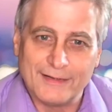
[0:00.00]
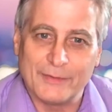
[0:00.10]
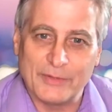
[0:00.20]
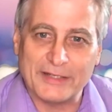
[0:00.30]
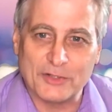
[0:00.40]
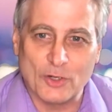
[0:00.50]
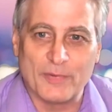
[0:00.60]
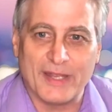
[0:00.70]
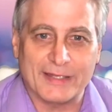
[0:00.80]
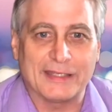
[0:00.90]
And we had to go
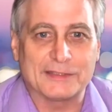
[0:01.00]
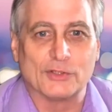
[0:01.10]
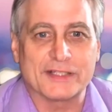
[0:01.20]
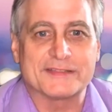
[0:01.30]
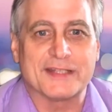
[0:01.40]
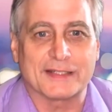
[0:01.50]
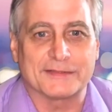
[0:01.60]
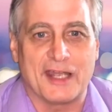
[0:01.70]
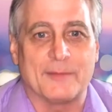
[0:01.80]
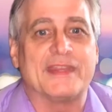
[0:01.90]
back. He had to look a second
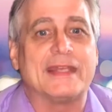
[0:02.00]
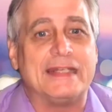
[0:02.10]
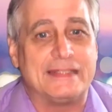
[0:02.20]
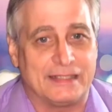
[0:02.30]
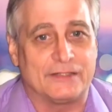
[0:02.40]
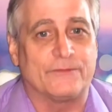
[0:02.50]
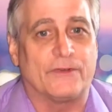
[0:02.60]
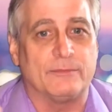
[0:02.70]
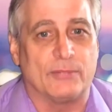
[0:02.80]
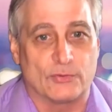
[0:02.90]
time. And then he did
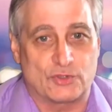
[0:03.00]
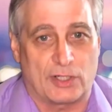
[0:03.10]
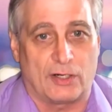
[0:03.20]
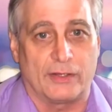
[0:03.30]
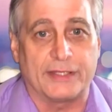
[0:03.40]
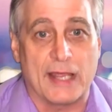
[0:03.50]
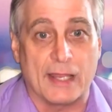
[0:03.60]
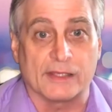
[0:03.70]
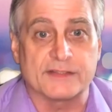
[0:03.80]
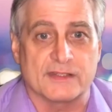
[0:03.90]
find both Cheryl and
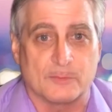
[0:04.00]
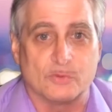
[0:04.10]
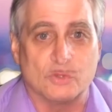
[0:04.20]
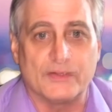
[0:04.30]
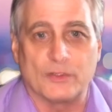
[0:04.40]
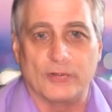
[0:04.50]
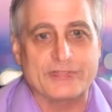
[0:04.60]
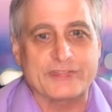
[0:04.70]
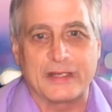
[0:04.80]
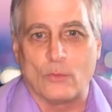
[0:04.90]
Alex as approved. So I don't
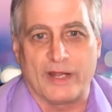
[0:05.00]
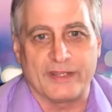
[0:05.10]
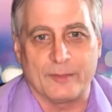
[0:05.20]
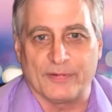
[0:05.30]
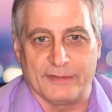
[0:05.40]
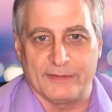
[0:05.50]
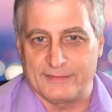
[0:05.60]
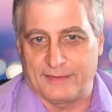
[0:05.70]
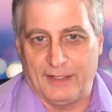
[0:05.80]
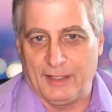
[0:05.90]
understand why they play
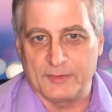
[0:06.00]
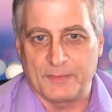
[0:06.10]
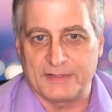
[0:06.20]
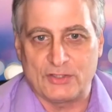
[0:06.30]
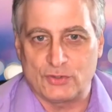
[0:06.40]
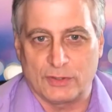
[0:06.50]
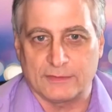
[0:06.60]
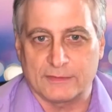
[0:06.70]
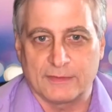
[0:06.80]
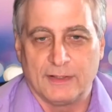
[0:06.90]
these games, but they
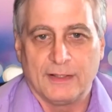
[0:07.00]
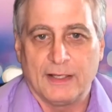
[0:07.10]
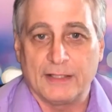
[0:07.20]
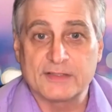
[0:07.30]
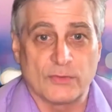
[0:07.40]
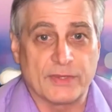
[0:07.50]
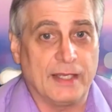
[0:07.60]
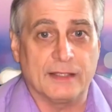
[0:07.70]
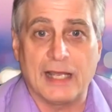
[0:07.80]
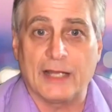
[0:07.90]
shouldn't. And so
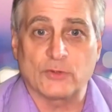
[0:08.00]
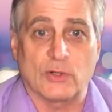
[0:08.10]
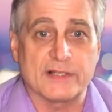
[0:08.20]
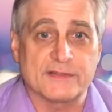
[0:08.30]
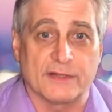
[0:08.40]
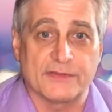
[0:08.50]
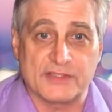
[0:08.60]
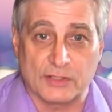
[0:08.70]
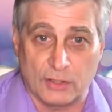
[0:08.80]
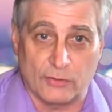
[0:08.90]
then after I saw the
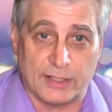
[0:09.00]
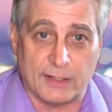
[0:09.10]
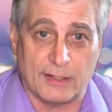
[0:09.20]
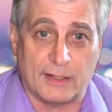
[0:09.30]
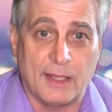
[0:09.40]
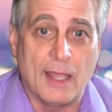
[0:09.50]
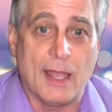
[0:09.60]
security guy